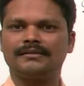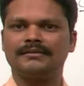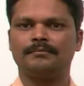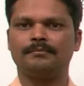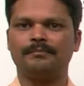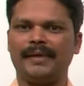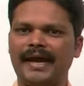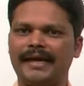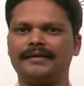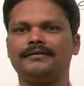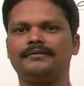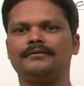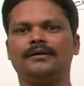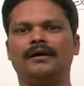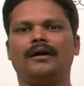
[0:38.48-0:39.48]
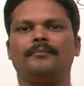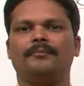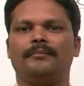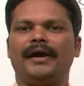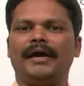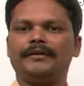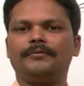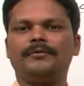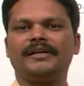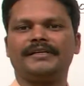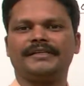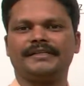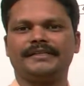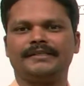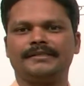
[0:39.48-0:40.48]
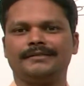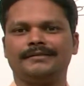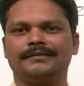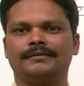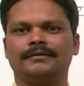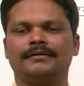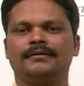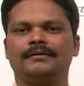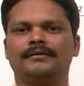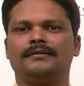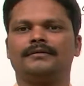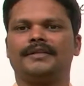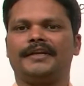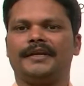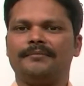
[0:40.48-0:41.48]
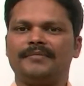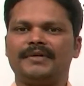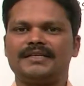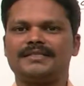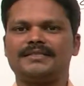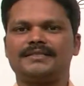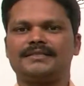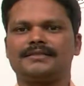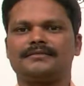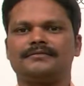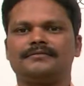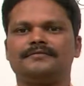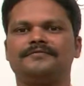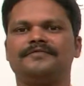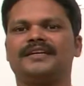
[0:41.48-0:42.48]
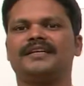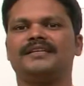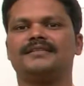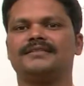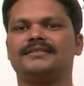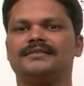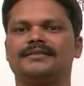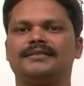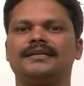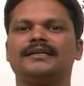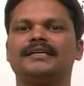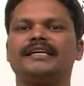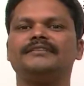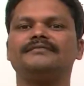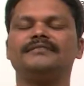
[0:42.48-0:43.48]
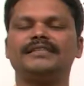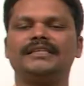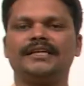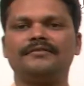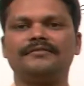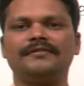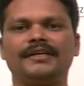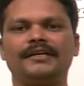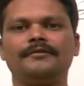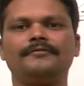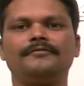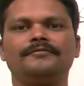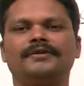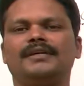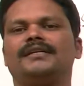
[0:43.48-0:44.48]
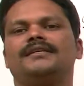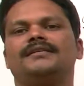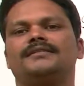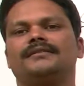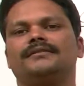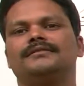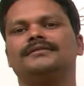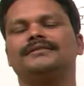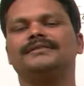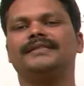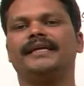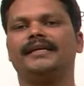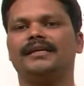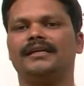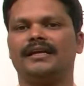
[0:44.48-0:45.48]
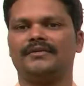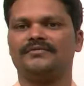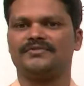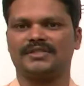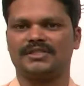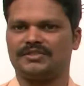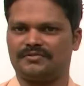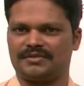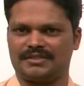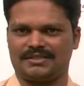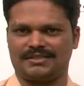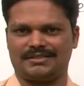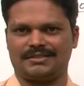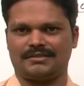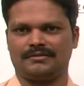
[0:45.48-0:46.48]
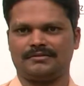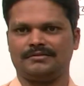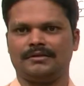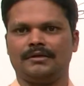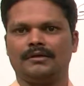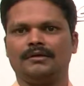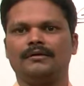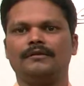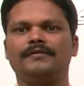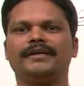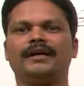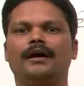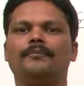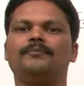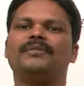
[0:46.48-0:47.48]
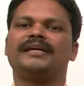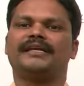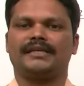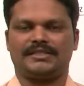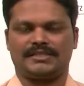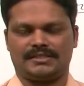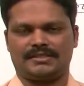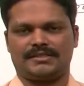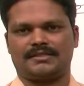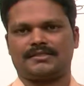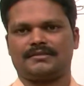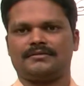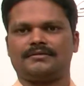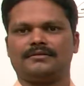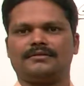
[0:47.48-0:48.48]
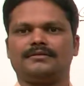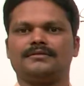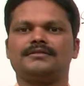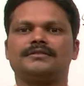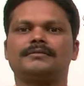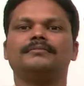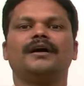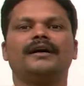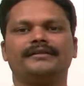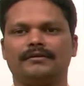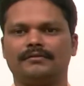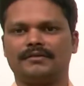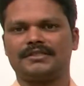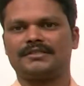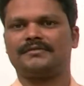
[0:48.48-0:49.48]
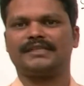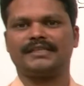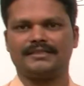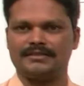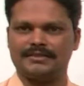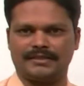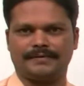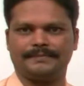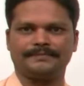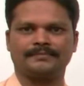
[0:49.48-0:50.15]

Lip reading: man manipulated the numbers for his convenient way, for his daily life situations, for applications. Some other words we can say.